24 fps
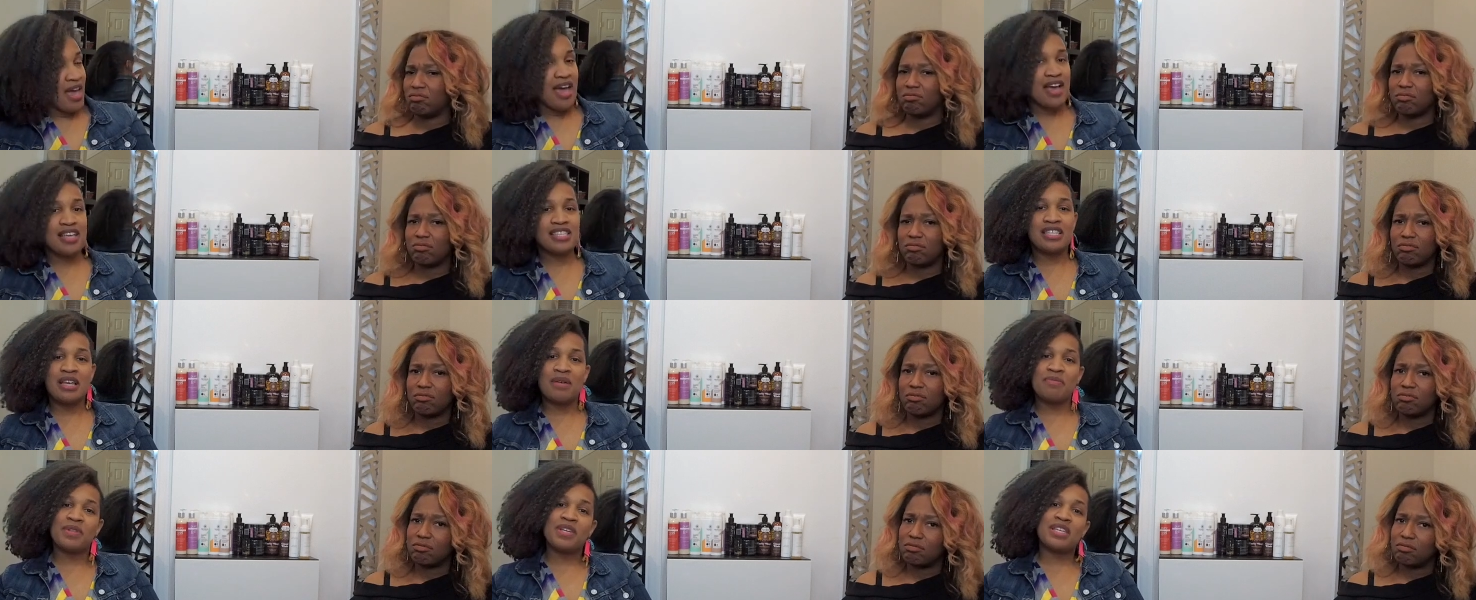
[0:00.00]

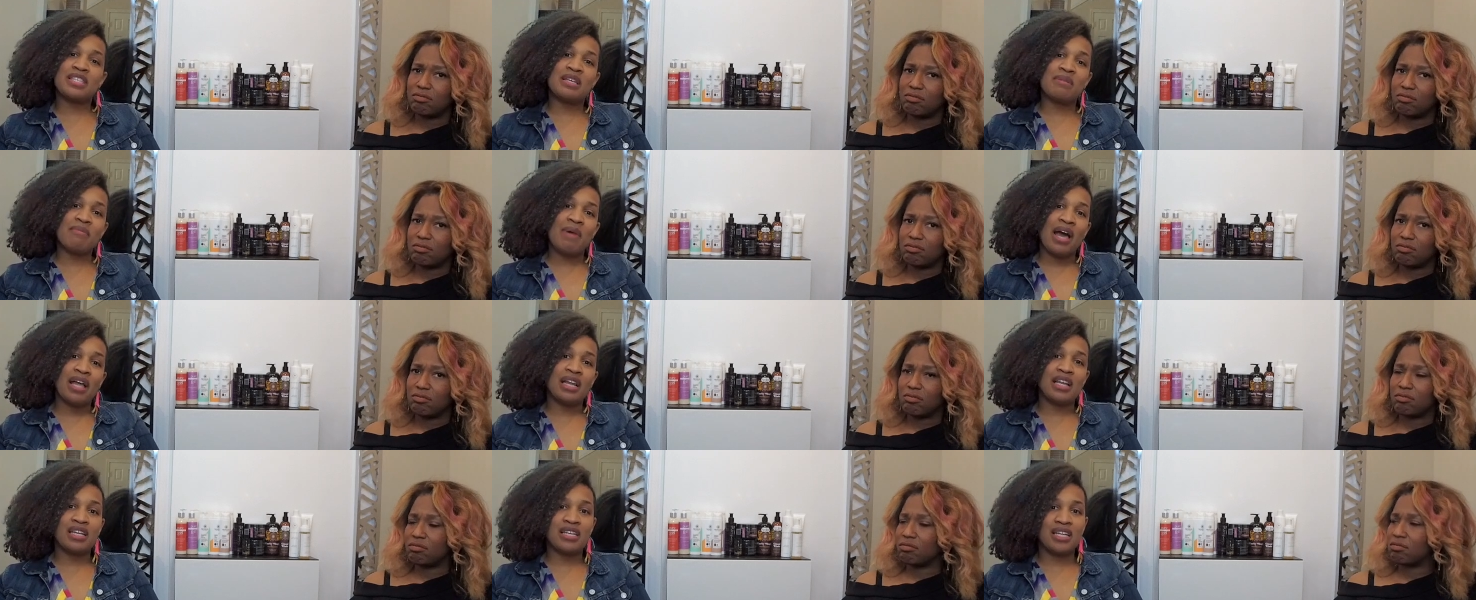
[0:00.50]
Speaker 1: As something
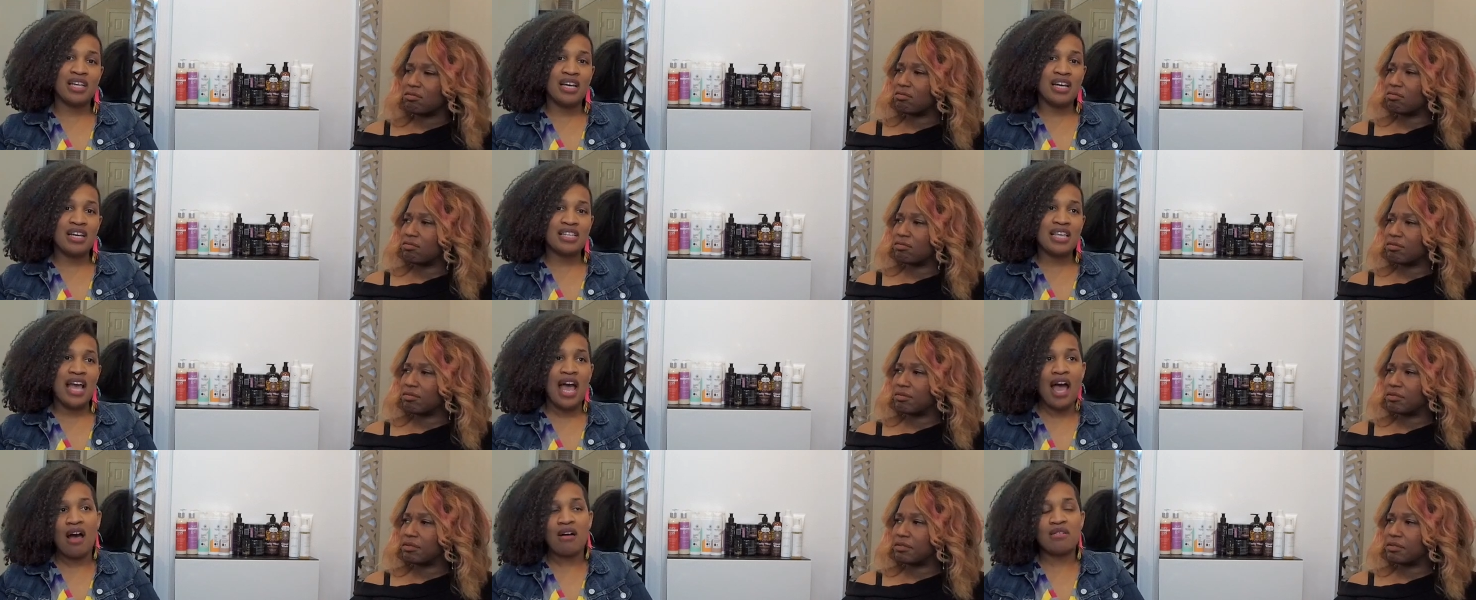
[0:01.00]
somebody
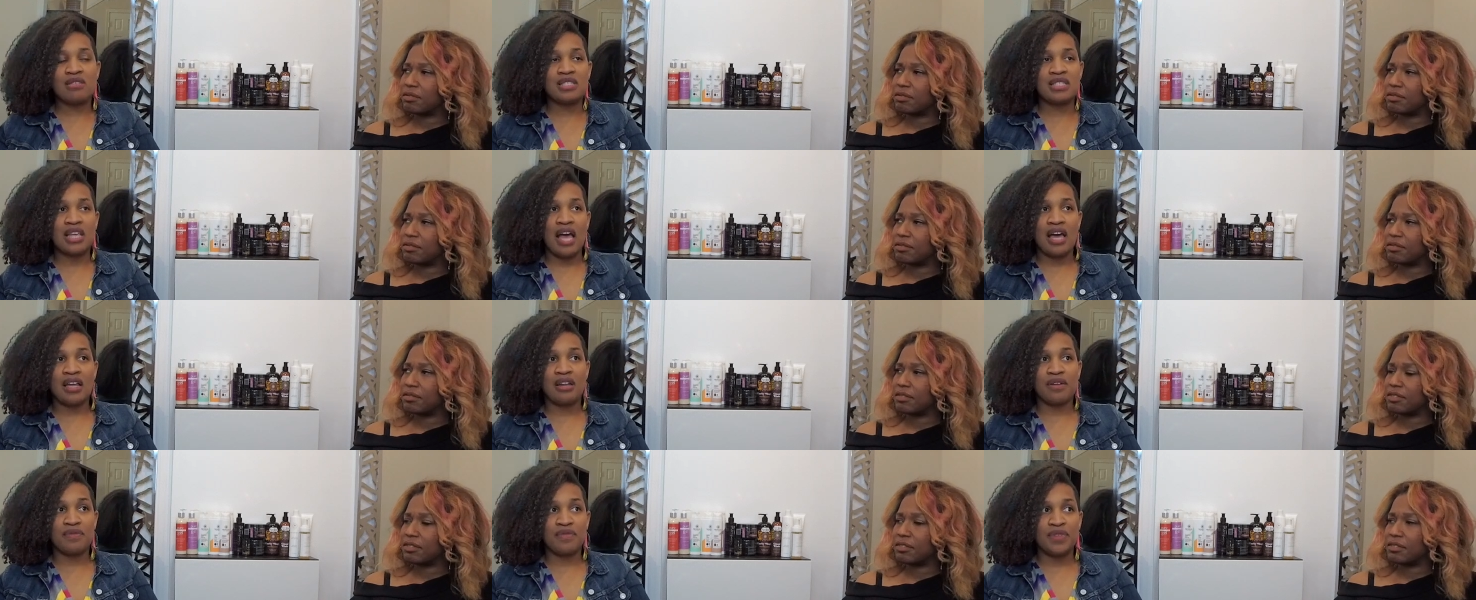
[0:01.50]
does
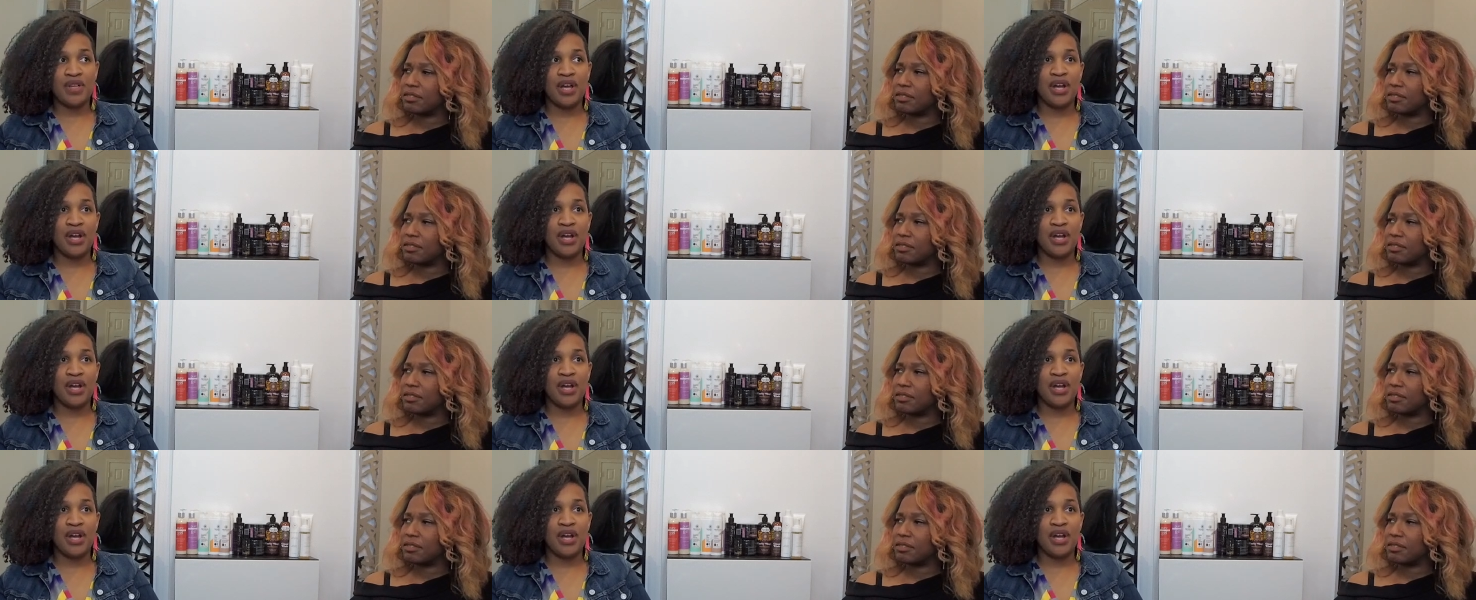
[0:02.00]
outside of